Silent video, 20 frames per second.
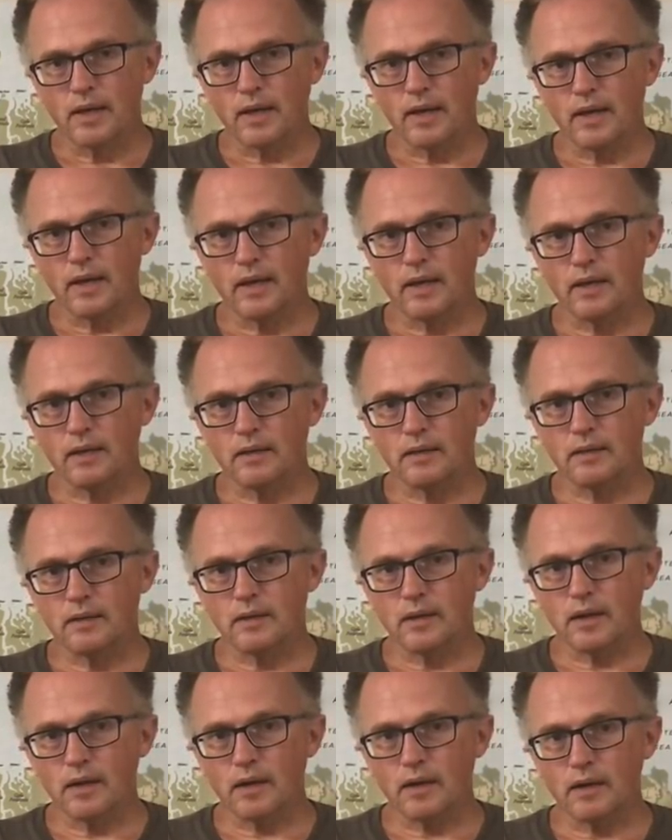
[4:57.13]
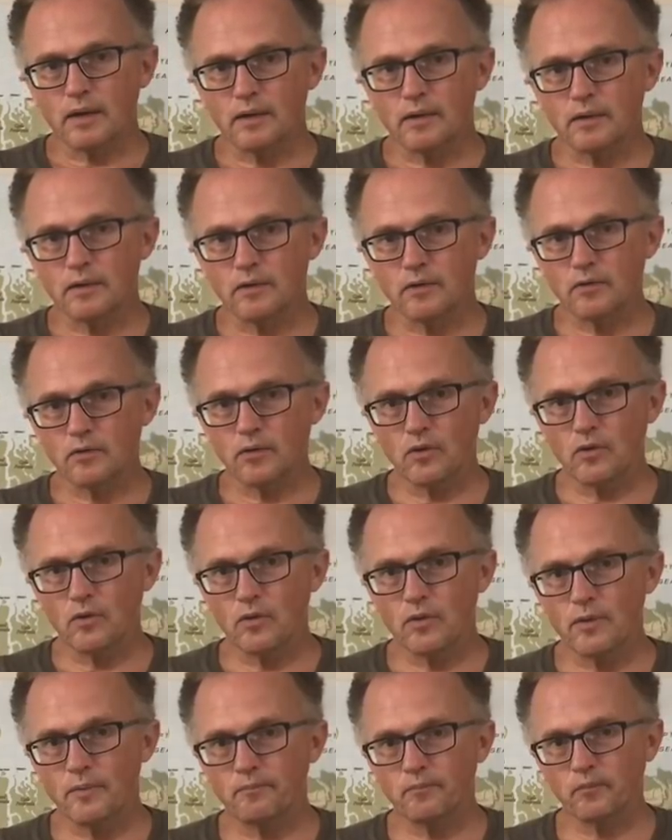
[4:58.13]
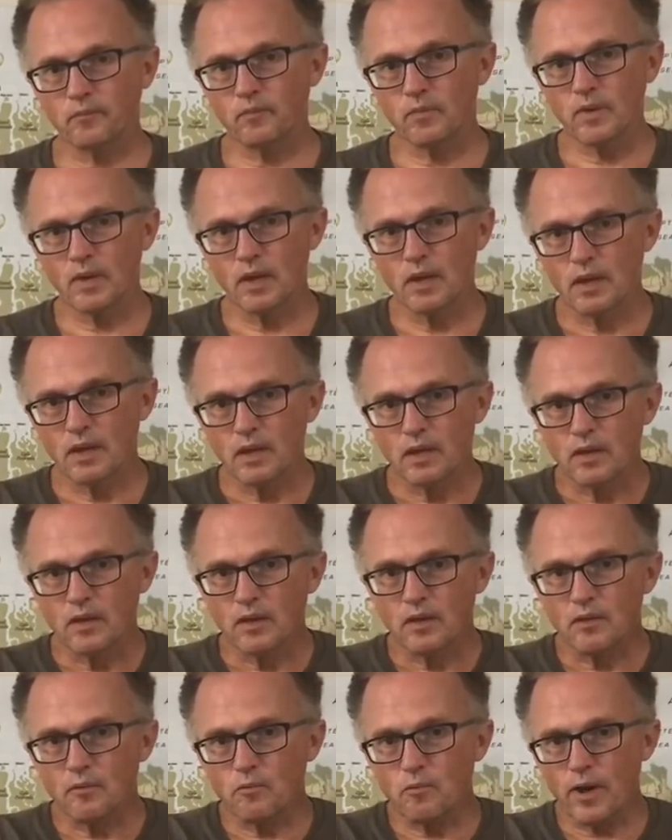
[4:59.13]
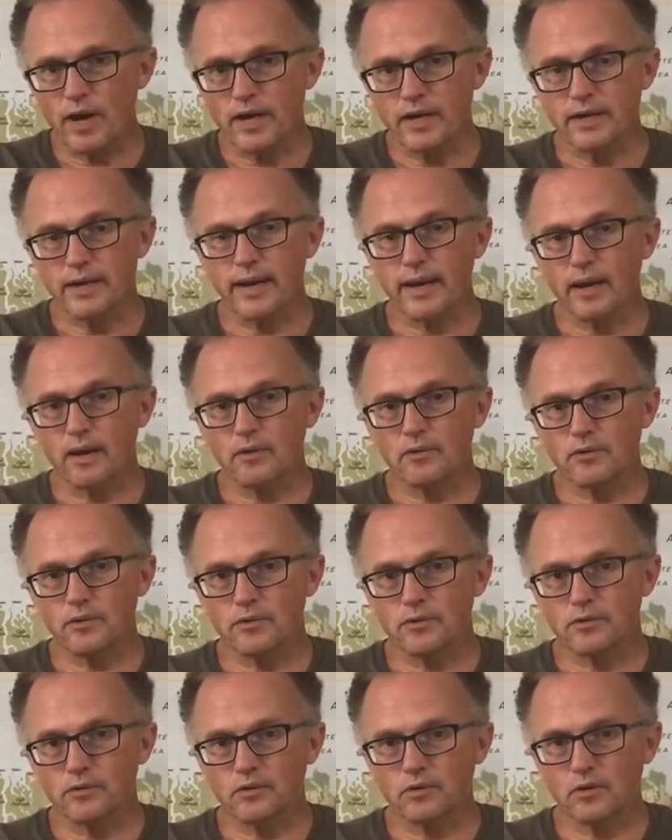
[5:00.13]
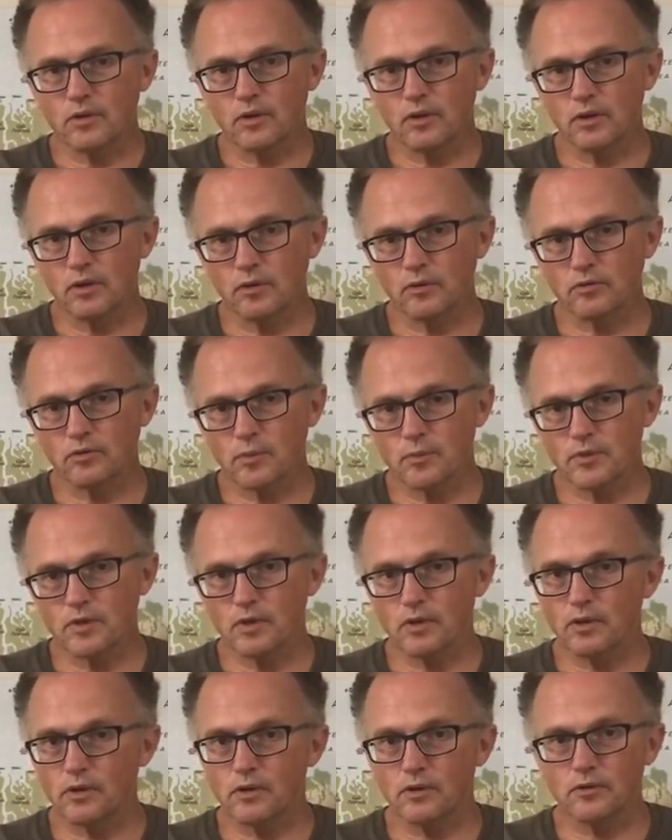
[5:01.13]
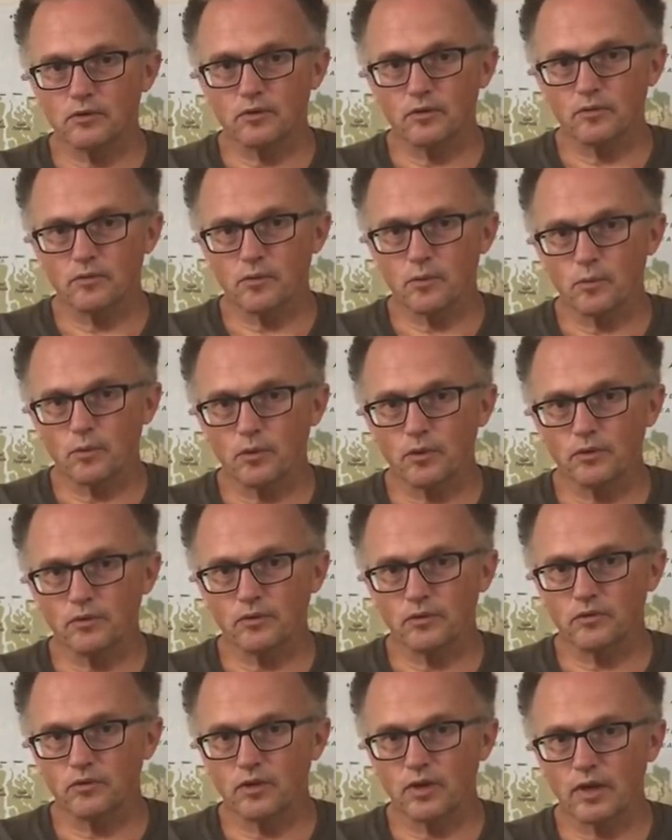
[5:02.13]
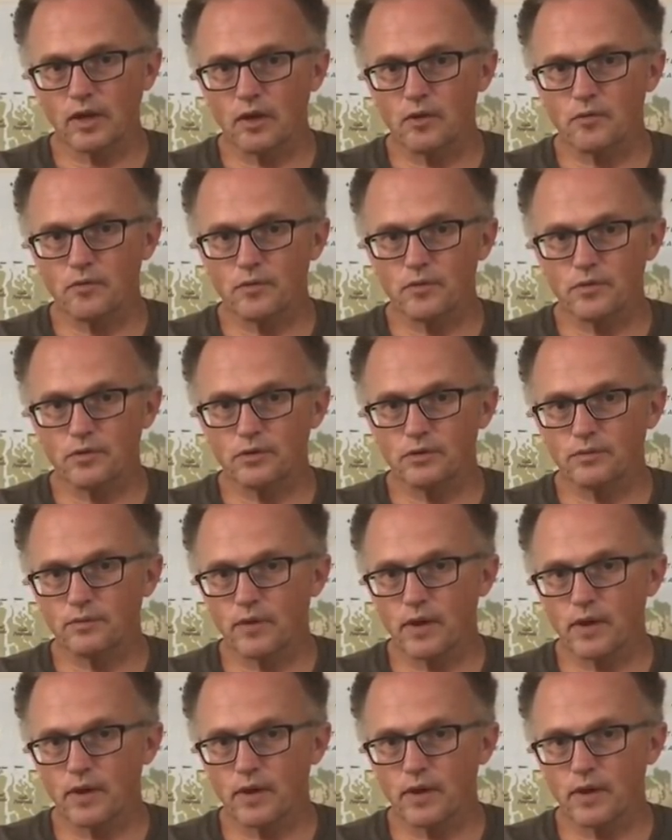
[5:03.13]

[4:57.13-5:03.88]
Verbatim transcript: and uh, so right now there's, you know, some of the areas of the world that stick out for these